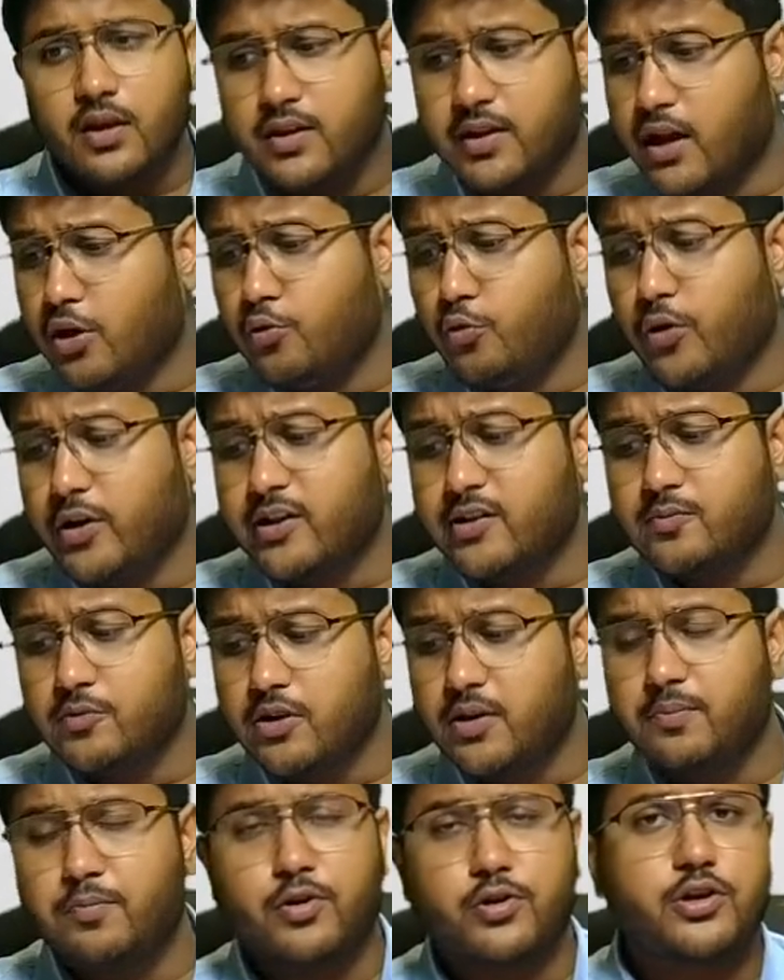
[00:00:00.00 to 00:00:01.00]
Now, what is
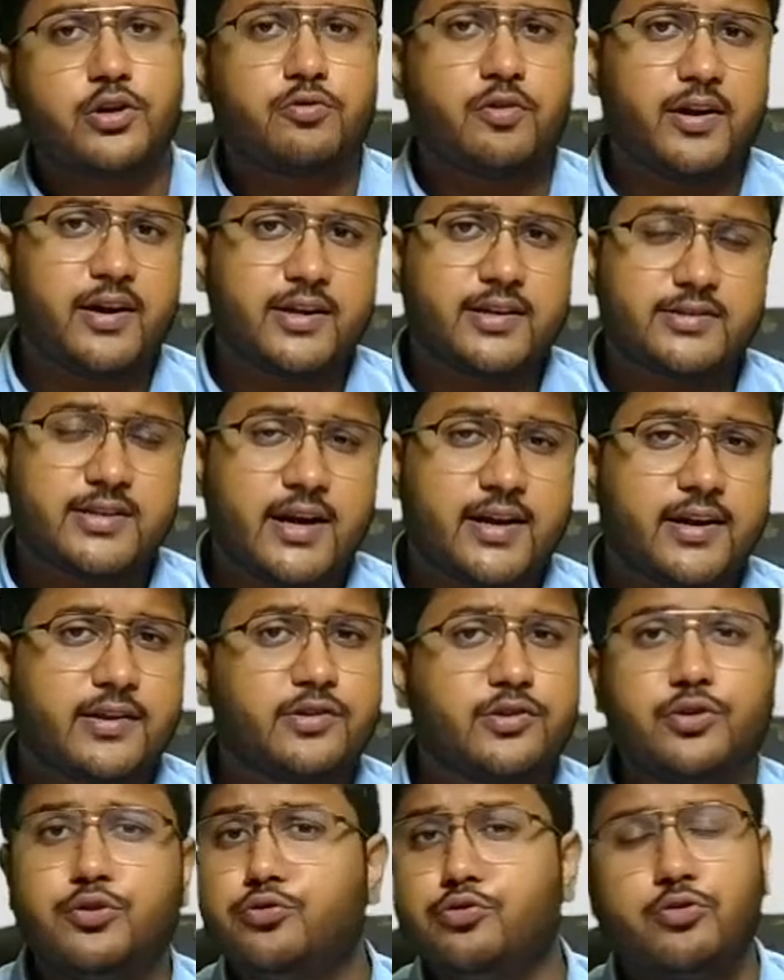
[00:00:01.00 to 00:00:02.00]
more important to understand
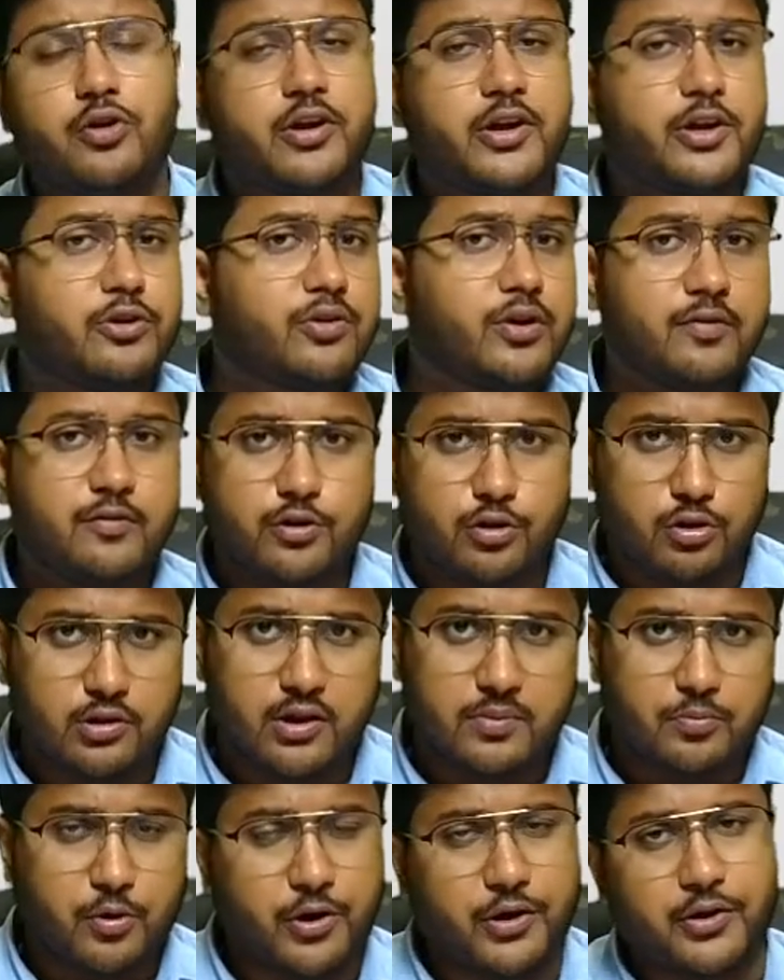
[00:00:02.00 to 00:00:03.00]
is you do not need to cover all
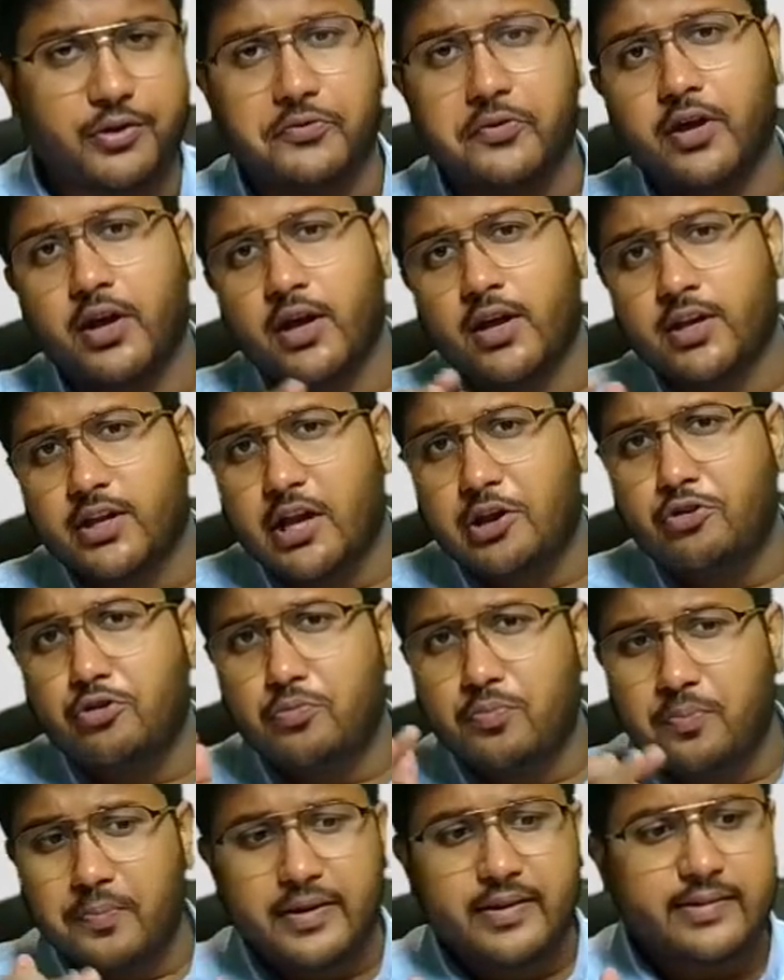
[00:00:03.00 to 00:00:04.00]
the pointers. Can
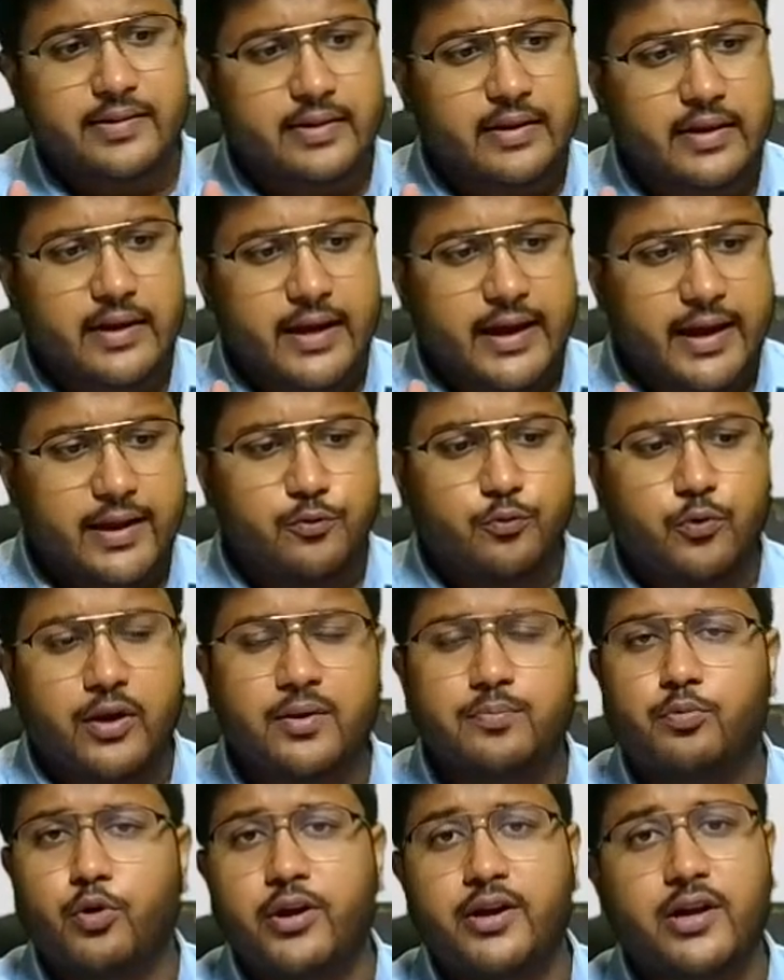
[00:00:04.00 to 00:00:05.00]
you mix in
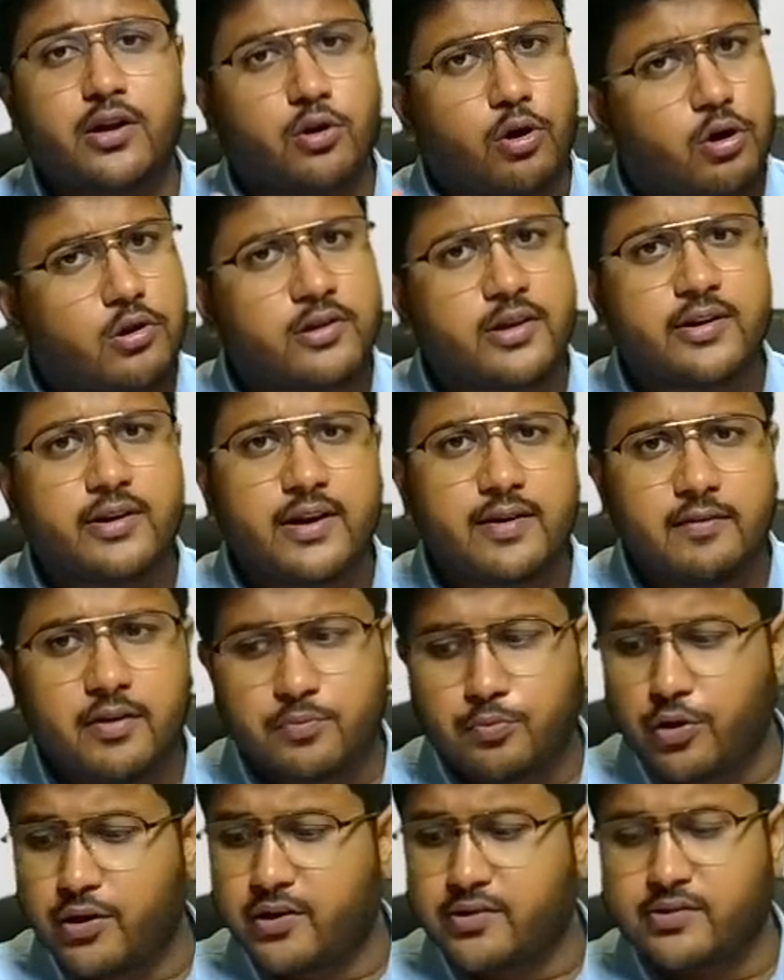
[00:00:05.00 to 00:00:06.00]
one pointer all the relevant
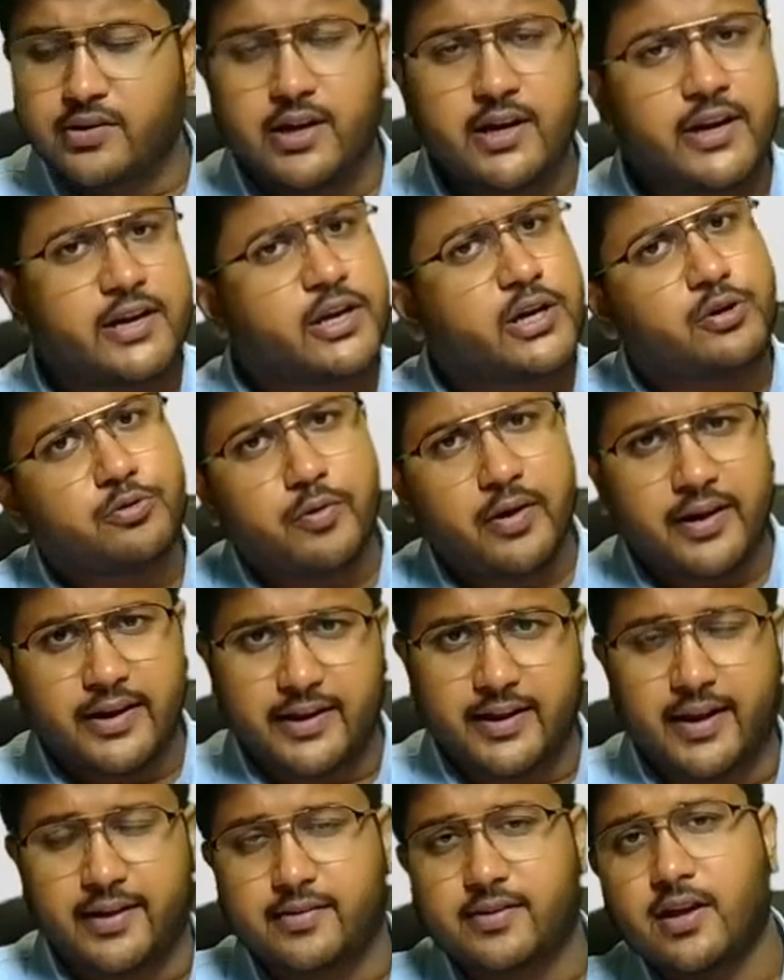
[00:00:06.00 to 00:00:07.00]
pointers related to it?
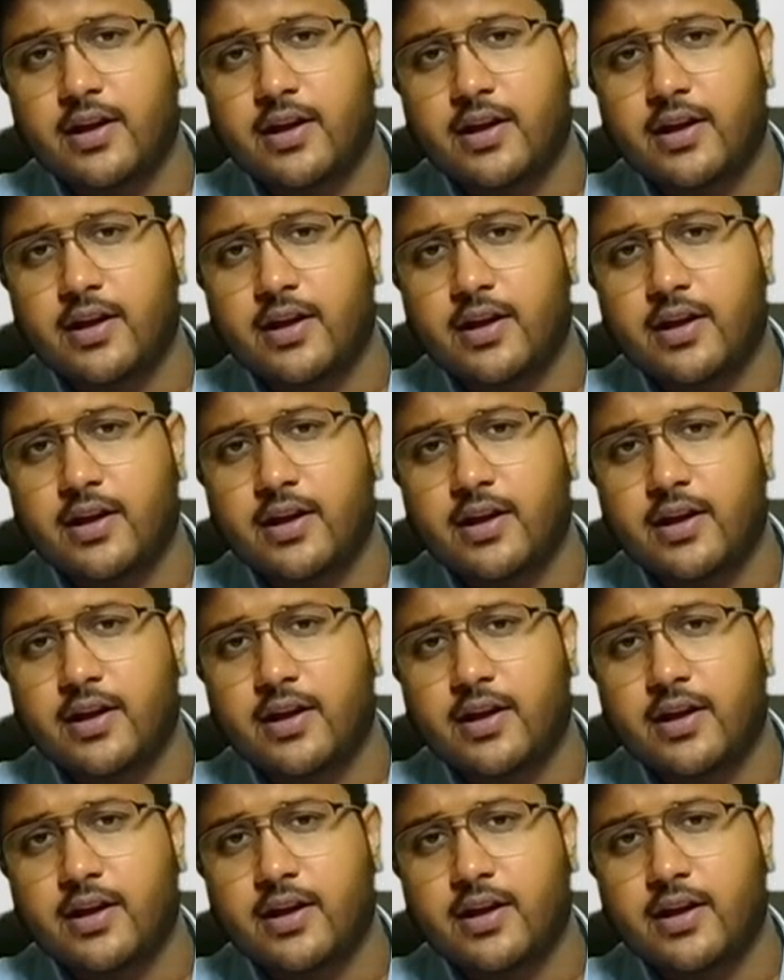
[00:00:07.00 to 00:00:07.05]
Yes.